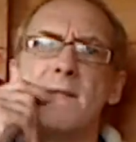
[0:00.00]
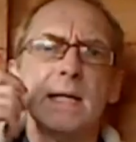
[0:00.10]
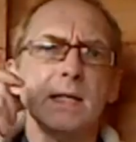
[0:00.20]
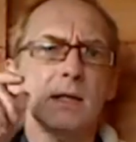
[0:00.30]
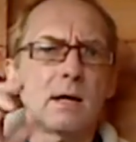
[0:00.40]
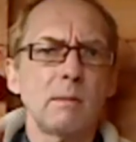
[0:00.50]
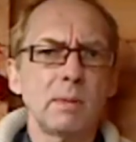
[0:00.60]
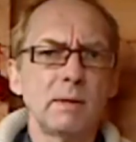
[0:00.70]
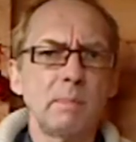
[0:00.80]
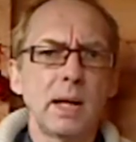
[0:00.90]
There's a
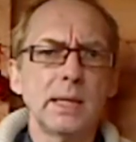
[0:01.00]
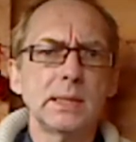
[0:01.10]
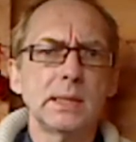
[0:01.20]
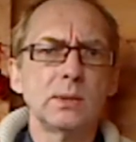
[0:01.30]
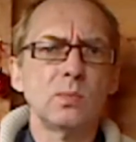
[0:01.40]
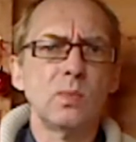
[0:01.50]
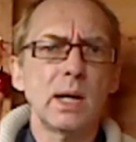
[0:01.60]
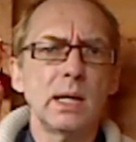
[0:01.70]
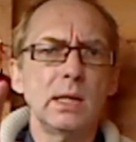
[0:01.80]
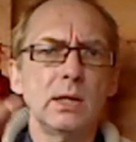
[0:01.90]
couple of places
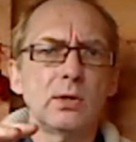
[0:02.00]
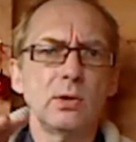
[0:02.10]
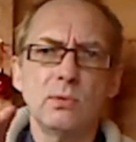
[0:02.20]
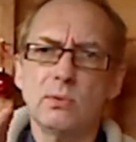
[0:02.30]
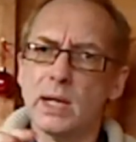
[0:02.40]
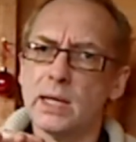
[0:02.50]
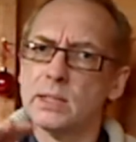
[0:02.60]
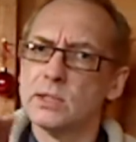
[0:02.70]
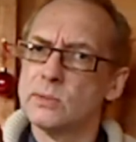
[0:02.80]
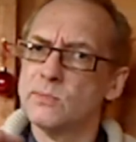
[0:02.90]
where you do
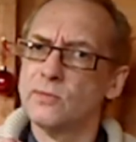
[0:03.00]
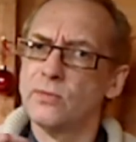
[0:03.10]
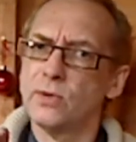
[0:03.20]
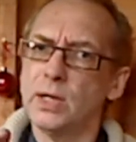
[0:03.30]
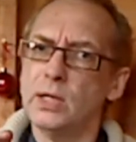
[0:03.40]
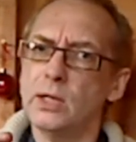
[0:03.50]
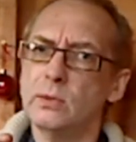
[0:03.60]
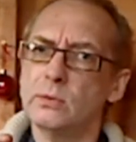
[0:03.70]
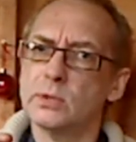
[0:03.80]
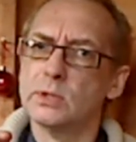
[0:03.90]
get some free
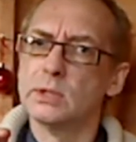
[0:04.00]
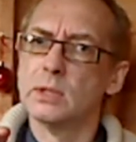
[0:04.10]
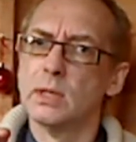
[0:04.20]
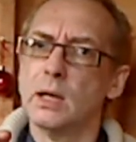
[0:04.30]
use.